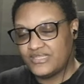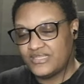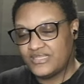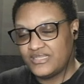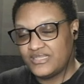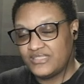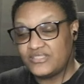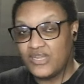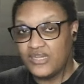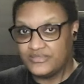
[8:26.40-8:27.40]

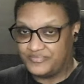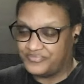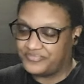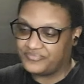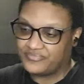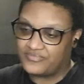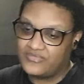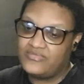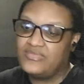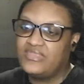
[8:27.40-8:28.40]
Tharn.
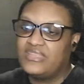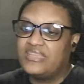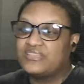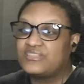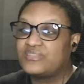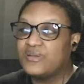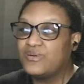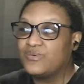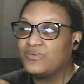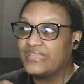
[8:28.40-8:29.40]

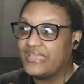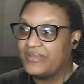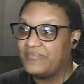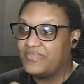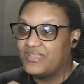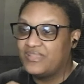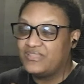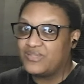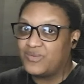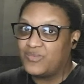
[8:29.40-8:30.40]
So yeah,
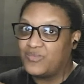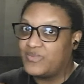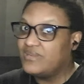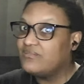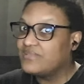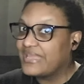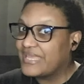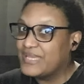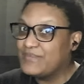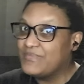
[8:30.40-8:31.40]
so we don't like
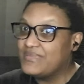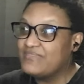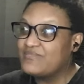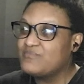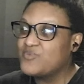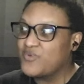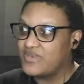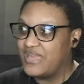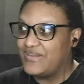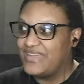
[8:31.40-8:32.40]
him even more
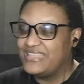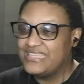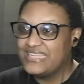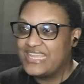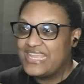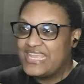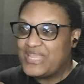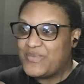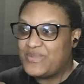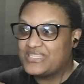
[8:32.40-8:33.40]
now. And then
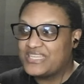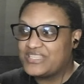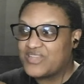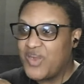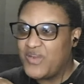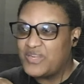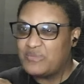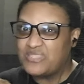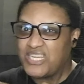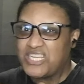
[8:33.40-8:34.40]
he went to his car and he
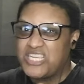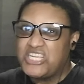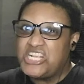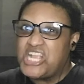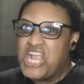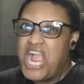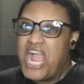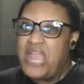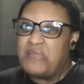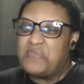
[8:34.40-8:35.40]
was like,
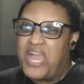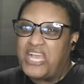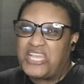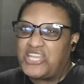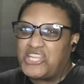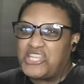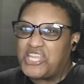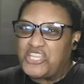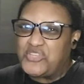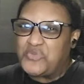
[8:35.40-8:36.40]
I'm not gonna
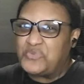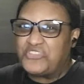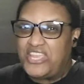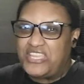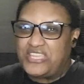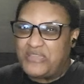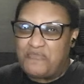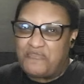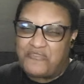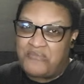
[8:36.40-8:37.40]
let you take him
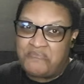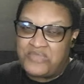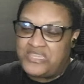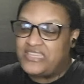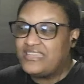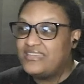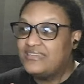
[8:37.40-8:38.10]
from me.